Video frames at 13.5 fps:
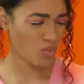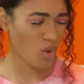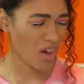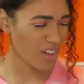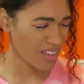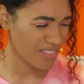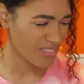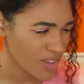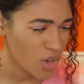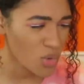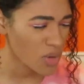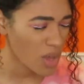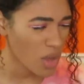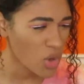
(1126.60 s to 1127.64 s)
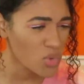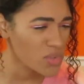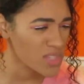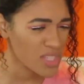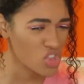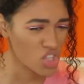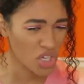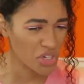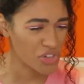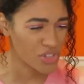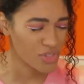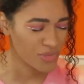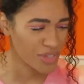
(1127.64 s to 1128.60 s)
What? Who's the
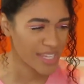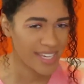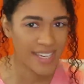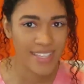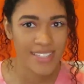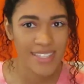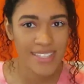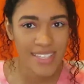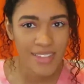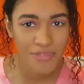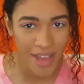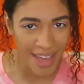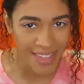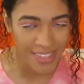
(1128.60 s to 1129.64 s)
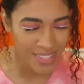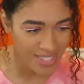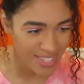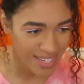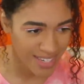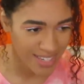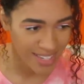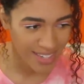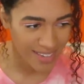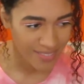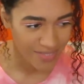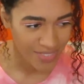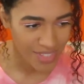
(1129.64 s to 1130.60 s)
judge for these? Is it the fans?
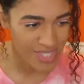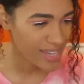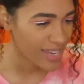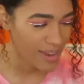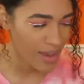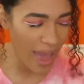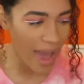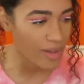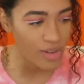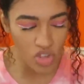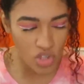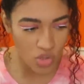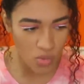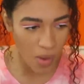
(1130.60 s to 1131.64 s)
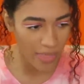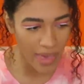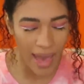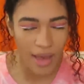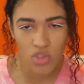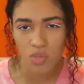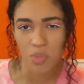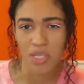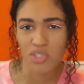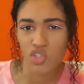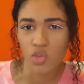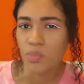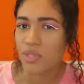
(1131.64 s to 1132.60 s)
Because, like, how did you just work that out? Just
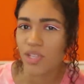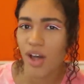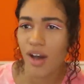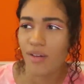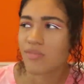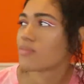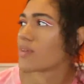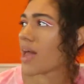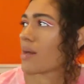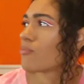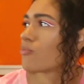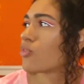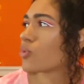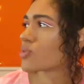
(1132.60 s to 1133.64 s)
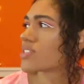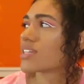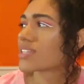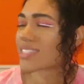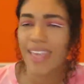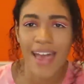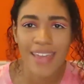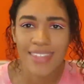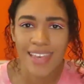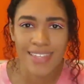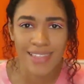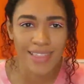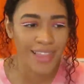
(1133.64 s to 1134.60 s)
because Superstar M46 said
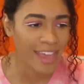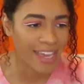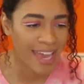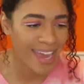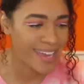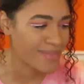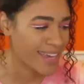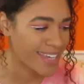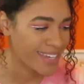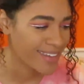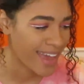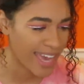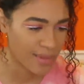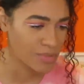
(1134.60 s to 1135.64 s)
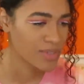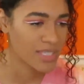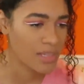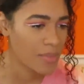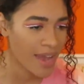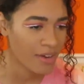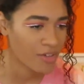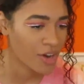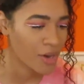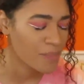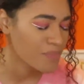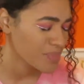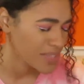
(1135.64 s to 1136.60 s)
they didn't like Amy. Amy was in the back
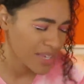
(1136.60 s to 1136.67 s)
row.